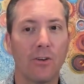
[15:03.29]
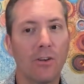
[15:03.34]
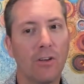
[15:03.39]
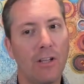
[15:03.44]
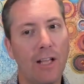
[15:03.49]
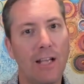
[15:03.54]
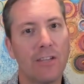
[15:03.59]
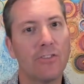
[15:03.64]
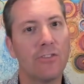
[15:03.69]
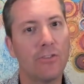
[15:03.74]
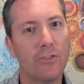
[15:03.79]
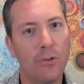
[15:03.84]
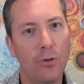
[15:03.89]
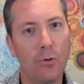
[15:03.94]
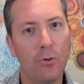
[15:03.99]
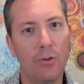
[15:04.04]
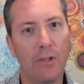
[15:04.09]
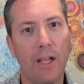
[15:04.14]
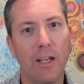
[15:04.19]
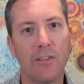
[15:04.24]
a class
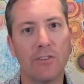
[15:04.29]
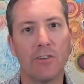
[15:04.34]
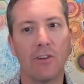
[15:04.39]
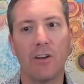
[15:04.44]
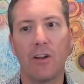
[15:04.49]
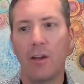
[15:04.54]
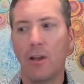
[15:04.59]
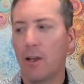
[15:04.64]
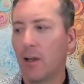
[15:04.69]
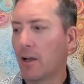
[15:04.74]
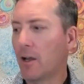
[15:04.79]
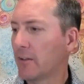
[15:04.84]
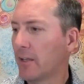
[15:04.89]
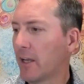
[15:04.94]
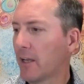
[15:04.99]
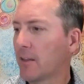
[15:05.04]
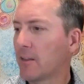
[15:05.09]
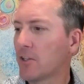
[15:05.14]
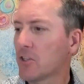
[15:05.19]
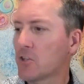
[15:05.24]
2 laser,
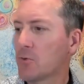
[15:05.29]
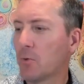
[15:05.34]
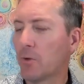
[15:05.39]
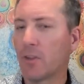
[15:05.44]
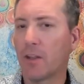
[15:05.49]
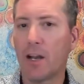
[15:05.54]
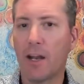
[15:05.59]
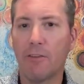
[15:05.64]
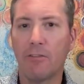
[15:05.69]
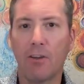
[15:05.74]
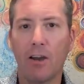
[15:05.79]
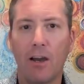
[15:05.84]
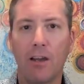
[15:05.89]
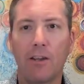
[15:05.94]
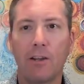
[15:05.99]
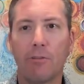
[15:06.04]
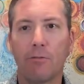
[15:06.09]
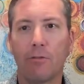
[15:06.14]
like this one that I've got here.